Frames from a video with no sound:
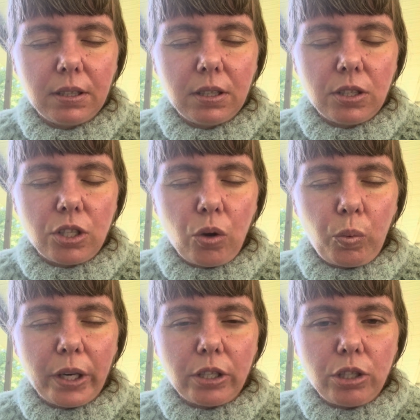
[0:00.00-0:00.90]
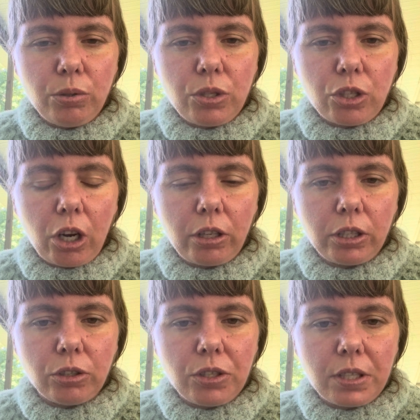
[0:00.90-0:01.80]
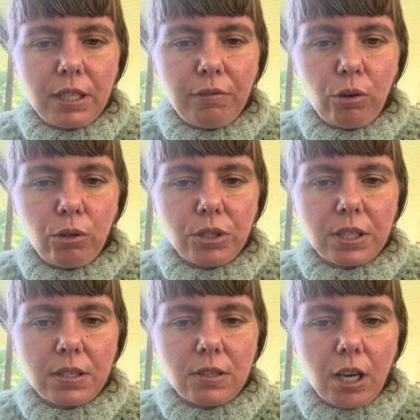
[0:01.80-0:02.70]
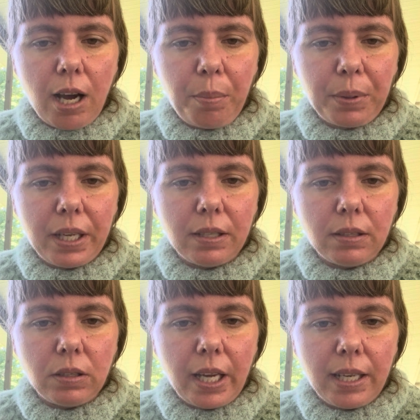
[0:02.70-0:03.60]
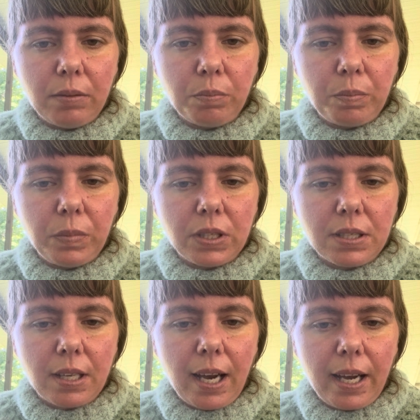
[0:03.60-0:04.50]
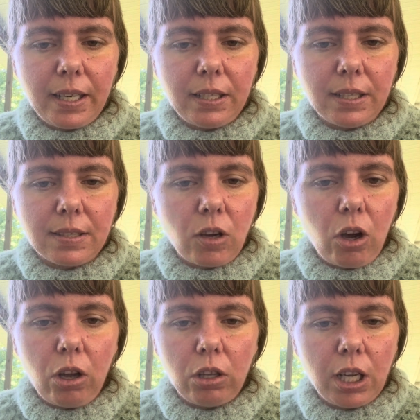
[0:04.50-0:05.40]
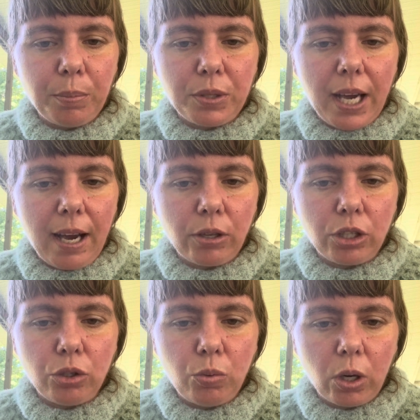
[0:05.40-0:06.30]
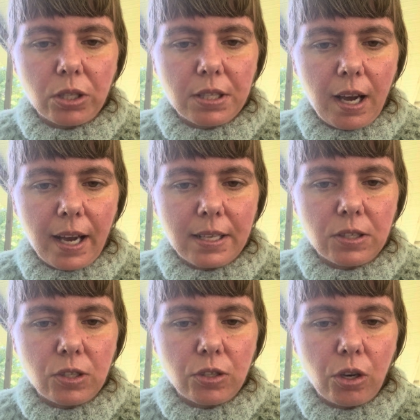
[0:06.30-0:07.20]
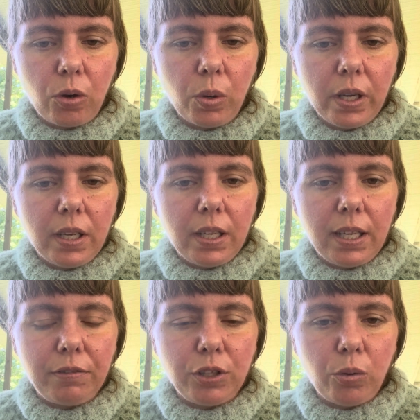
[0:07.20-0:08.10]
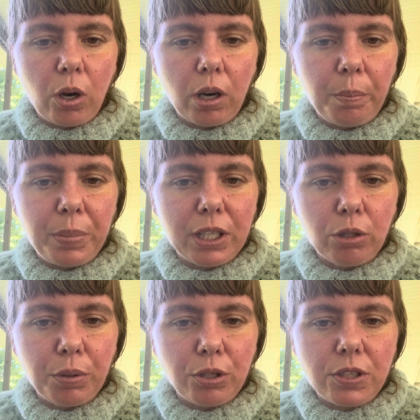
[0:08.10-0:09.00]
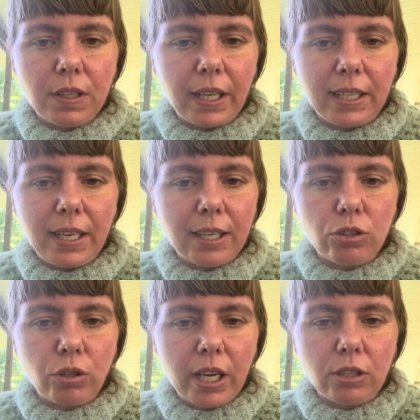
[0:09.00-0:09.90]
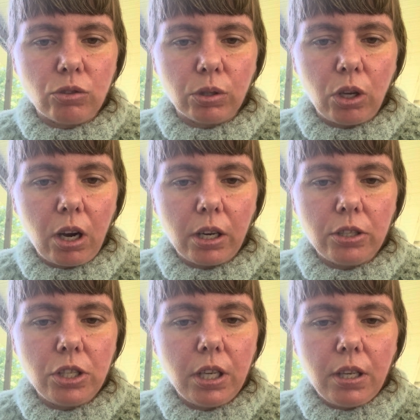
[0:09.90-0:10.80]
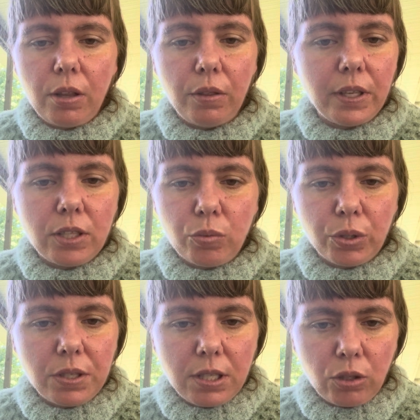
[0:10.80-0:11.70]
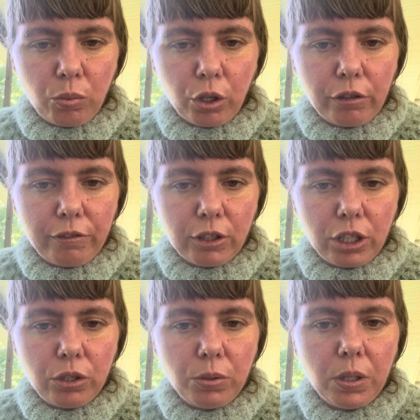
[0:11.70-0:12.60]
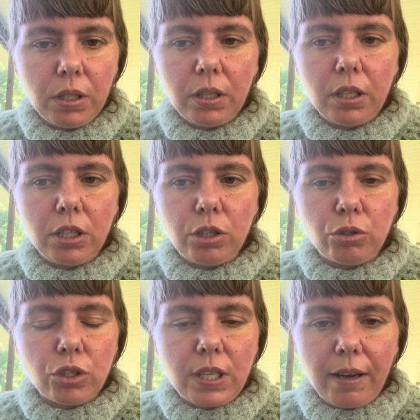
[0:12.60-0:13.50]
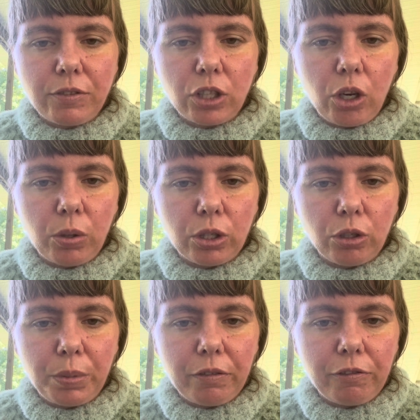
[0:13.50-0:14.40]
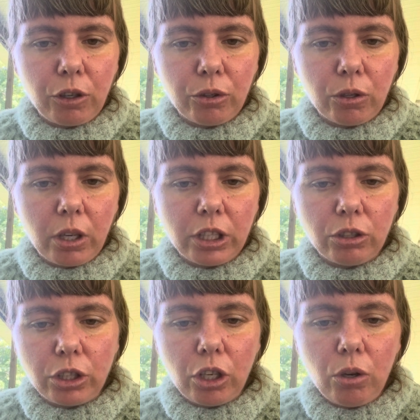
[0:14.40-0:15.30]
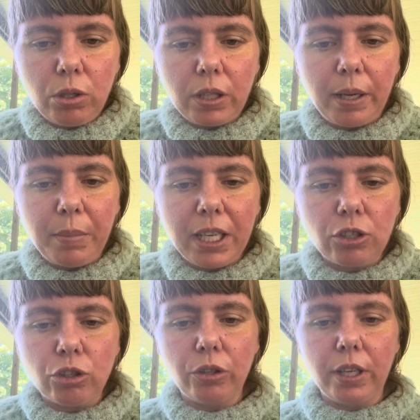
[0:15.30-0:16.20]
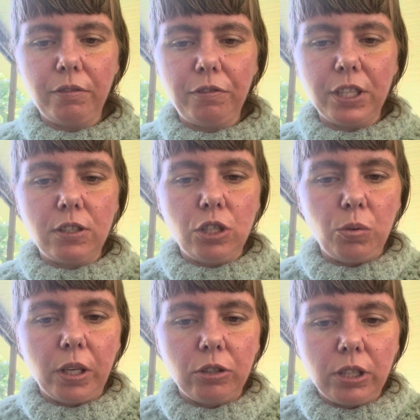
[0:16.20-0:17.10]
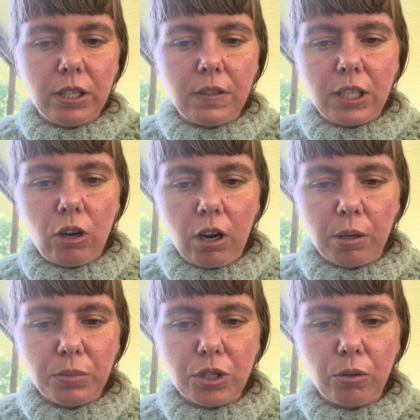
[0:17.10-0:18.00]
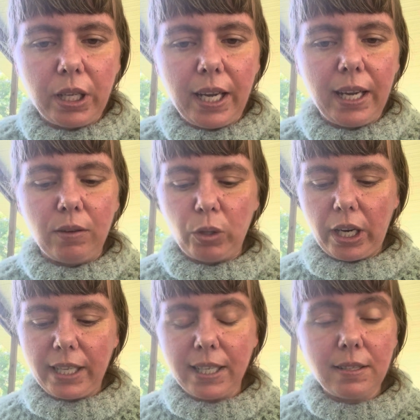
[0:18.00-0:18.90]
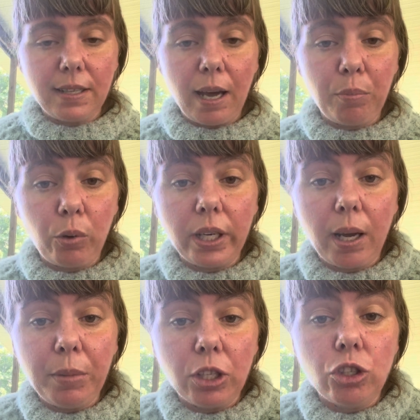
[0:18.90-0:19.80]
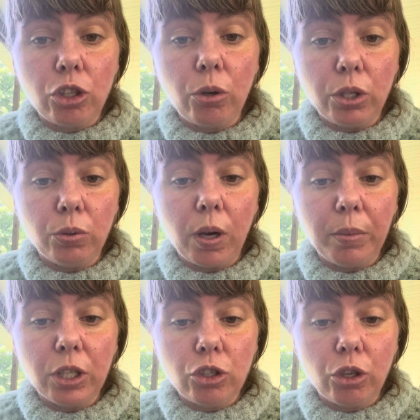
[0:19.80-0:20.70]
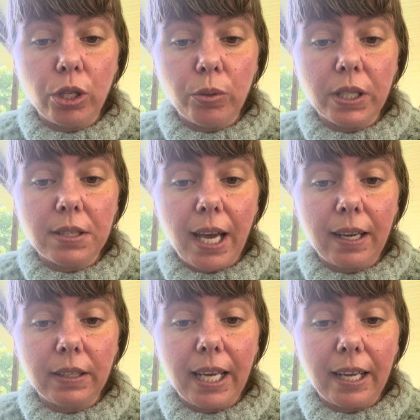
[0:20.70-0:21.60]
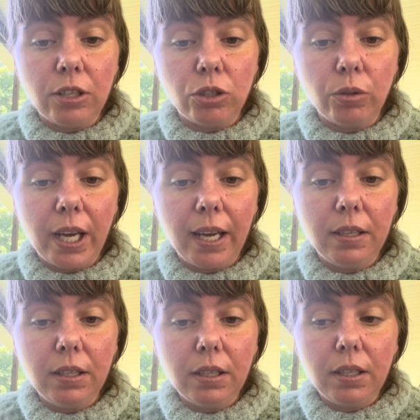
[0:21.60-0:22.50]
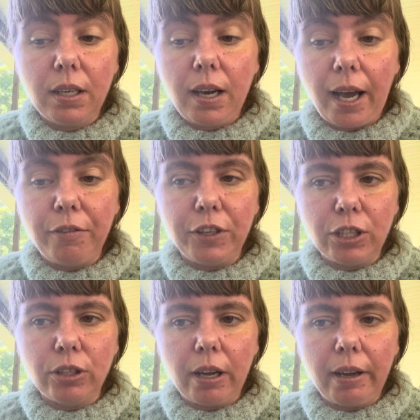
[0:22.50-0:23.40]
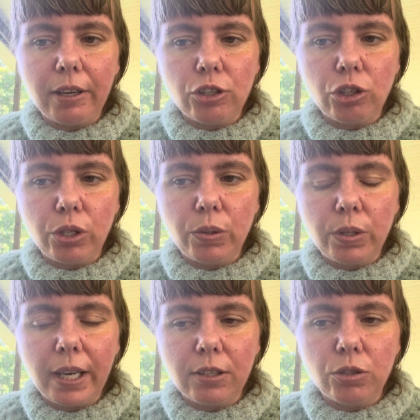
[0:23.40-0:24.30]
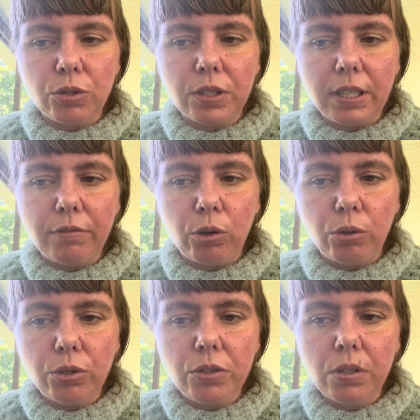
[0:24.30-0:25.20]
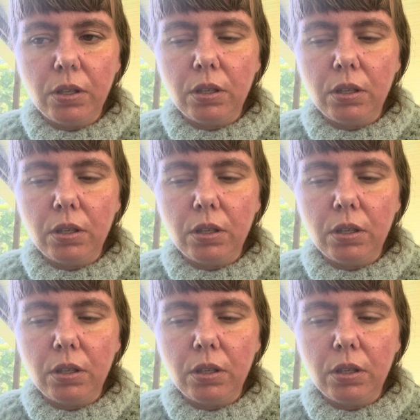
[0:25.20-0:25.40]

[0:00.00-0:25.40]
So where you start your sleeve holes and stop and decide, it's all up to how you are sized. So if you are a bigger person, like an extra large, this will still work for you. You just have to go a little bit further on your yoke and make sure that it fits you underneath the arms, okay? And when I get to that point, I'm going to show you. I'm going to show you exactly how to do that. I figured out how to show you how to do sleeve holes.